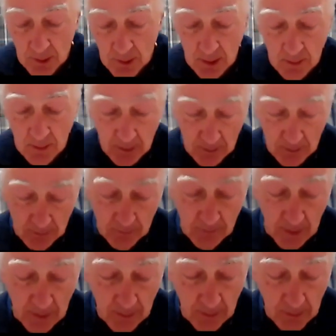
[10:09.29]
which is
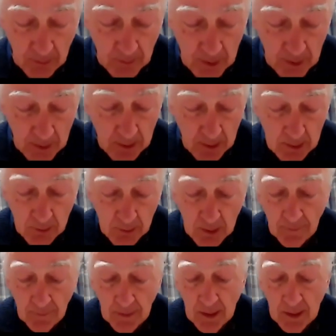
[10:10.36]
Matthew, Mark, and Luke,